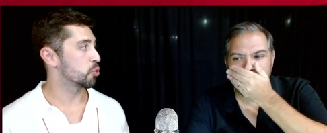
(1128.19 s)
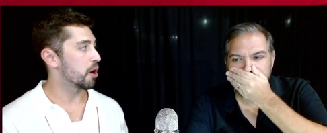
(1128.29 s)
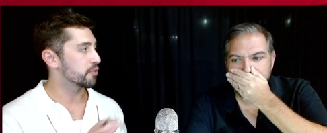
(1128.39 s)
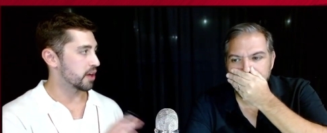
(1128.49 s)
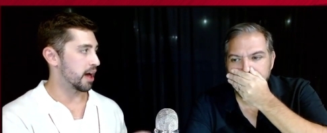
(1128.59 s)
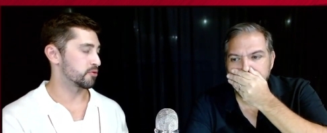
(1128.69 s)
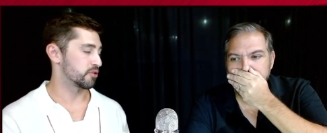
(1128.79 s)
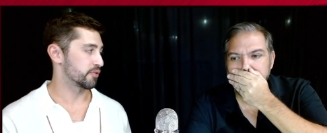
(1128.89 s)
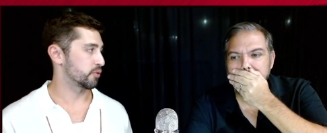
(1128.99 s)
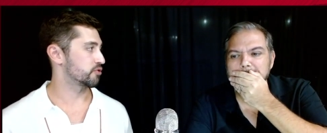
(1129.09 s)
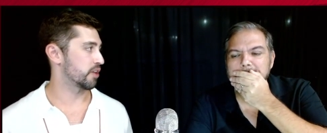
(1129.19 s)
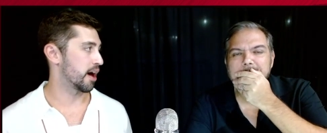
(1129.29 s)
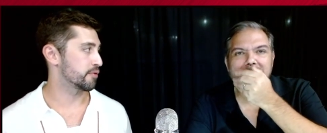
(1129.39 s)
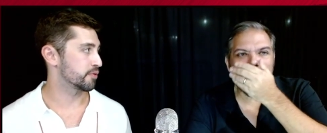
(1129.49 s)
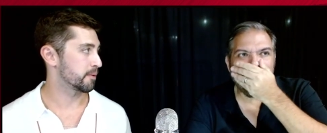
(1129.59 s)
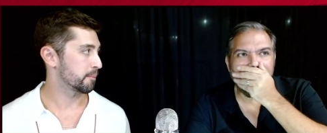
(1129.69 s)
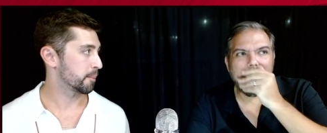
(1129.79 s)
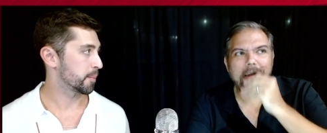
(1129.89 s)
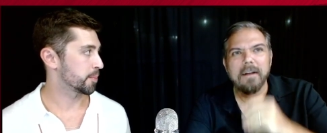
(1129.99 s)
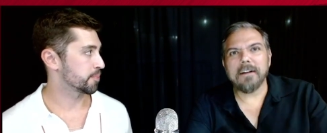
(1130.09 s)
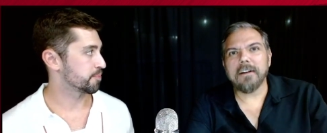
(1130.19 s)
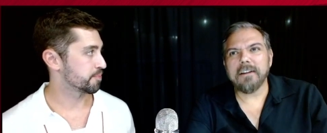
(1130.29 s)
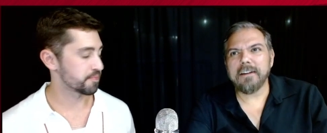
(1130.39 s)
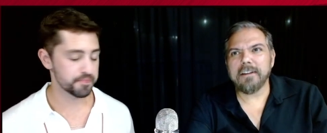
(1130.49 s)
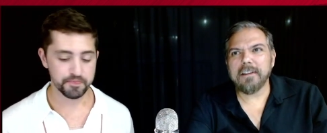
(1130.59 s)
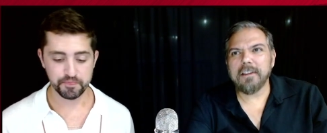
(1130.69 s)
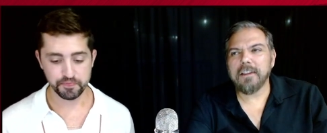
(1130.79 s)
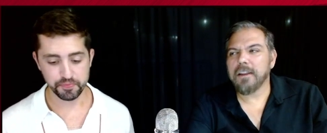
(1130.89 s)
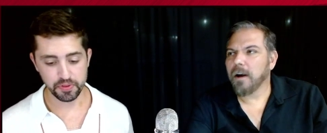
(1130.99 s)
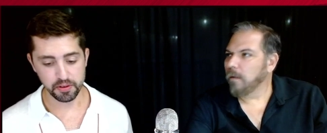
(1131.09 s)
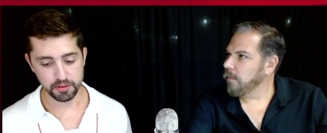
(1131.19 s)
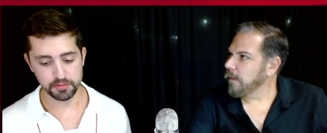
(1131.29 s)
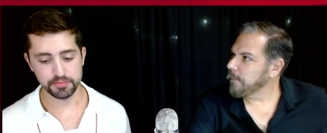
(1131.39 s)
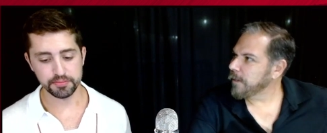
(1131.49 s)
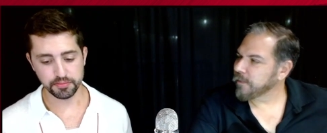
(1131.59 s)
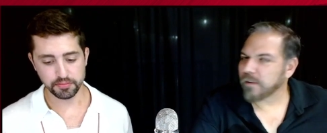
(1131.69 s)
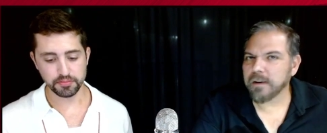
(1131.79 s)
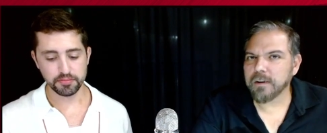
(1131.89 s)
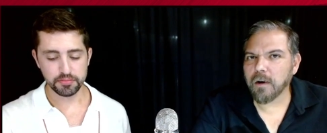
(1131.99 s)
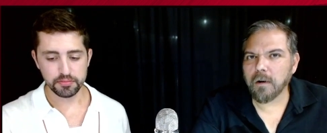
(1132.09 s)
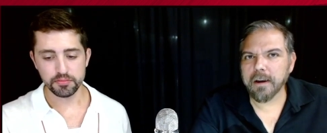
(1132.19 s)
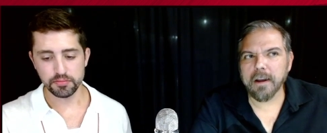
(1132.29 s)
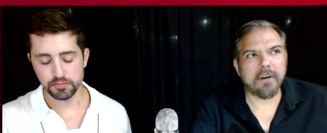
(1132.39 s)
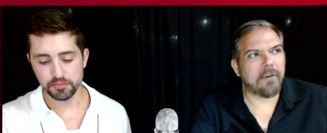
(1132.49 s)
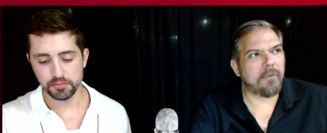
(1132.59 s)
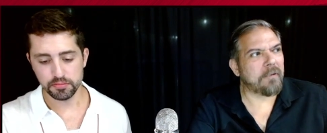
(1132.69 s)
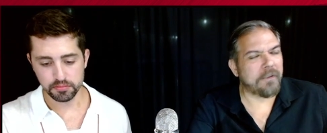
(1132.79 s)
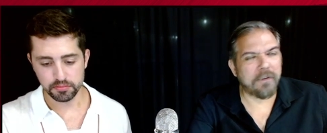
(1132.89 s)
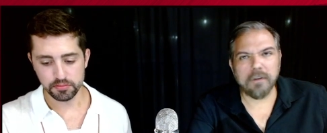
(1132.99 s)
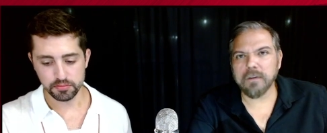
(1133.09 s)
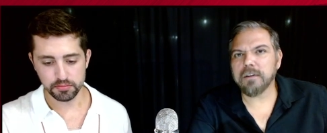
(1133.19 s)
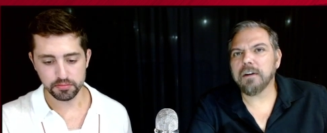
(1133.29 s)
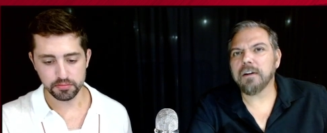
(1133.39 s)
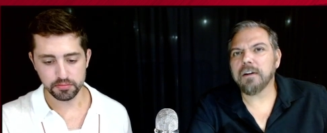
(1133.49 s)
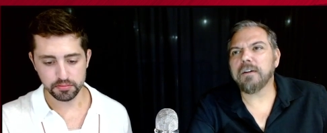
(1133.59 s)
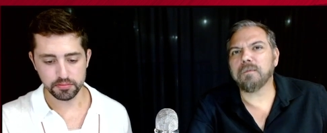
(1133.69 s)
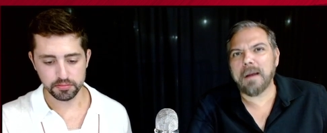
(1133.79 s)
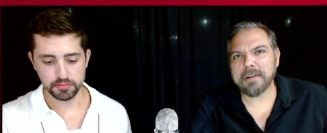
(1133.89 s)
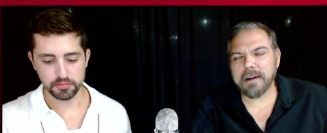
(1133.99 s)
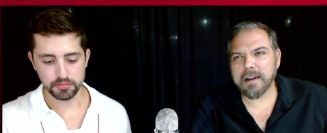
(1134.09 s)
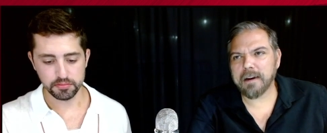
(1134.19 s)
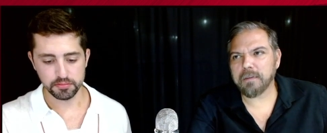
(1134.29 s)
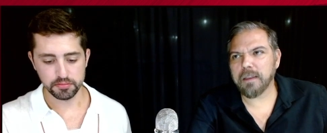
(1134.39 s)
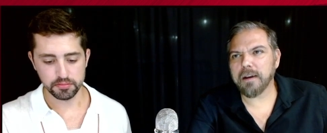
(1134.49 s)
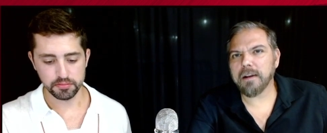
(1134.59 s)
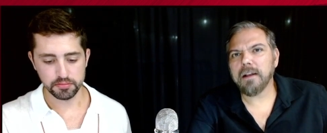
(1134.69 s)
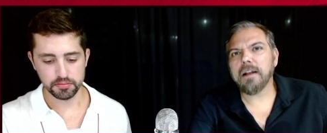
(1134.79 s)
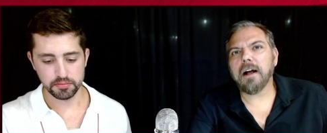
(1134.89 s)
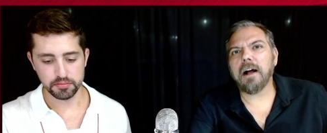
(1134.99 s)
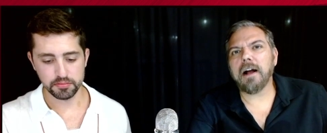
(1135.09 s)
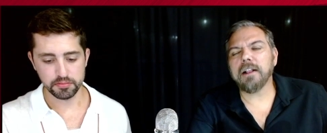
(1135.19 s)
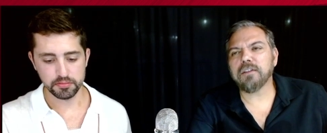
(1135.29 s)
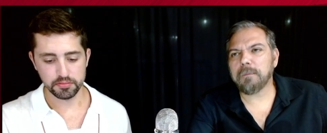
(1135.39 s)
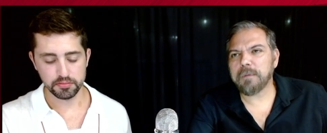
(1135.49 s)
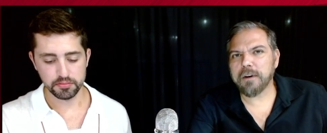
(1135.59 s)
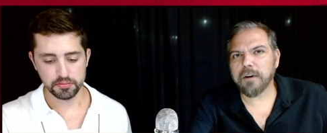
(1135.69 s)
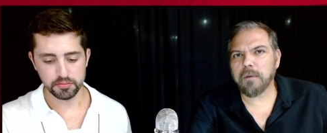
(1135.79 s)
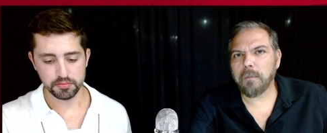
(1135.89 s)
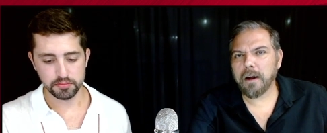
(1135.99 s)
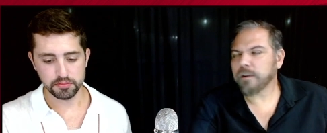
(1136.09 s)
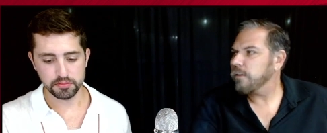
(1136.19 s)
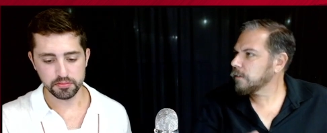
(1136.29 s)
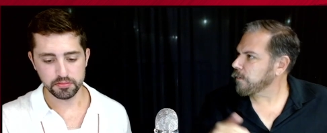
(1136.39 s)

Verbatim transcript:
Speaker 1: 12 times in the first half?
Speaker 2: No. I'm going to say no. Again, preseason, you expect that kind of thing. It's something they're going to monitor.